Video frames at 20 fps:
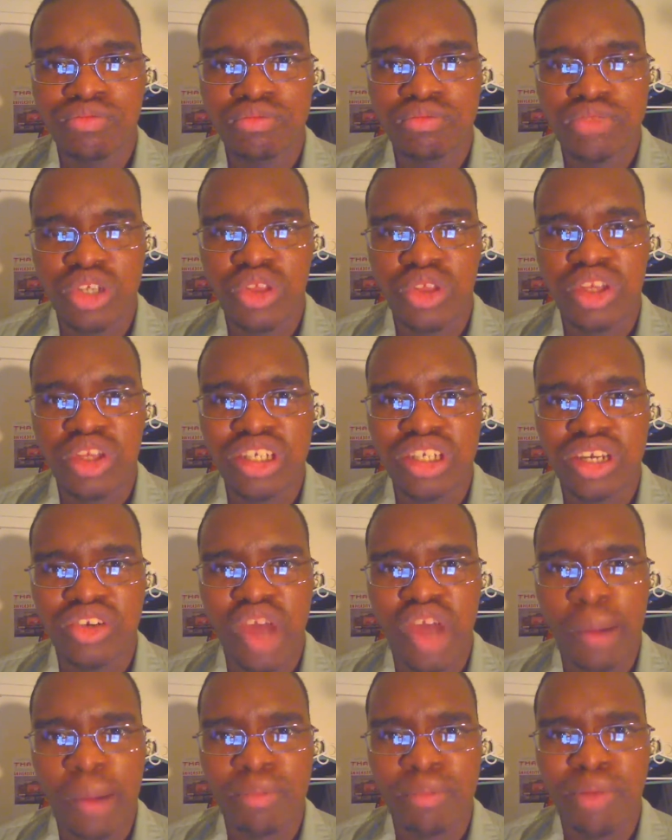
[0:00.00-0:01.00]
So this is a
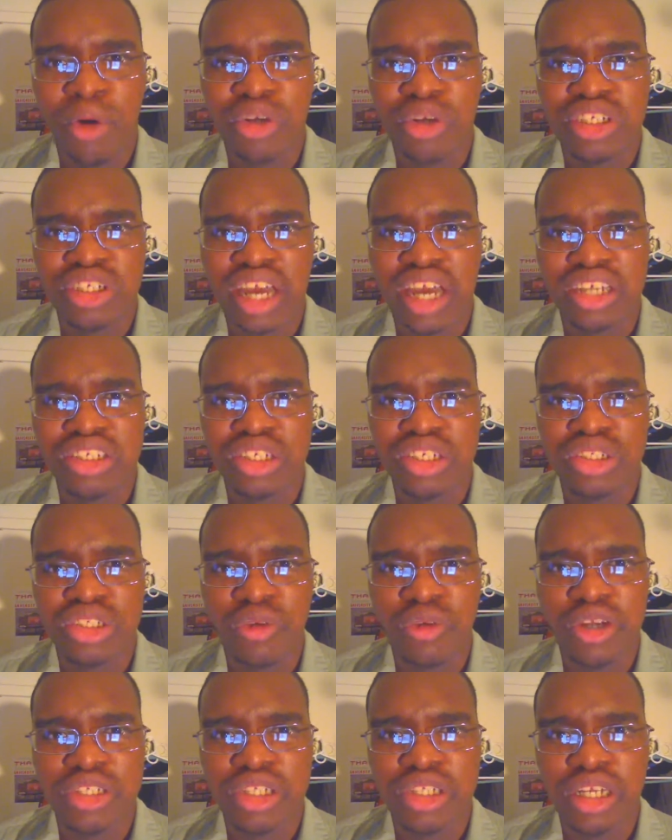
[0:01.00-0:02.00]
double bonus kind of
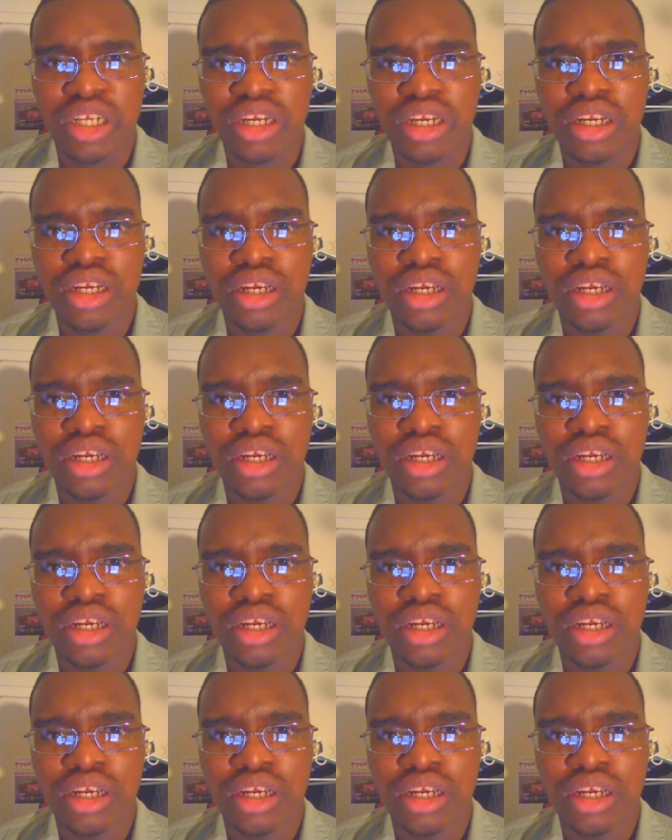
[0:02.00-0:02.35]
situation.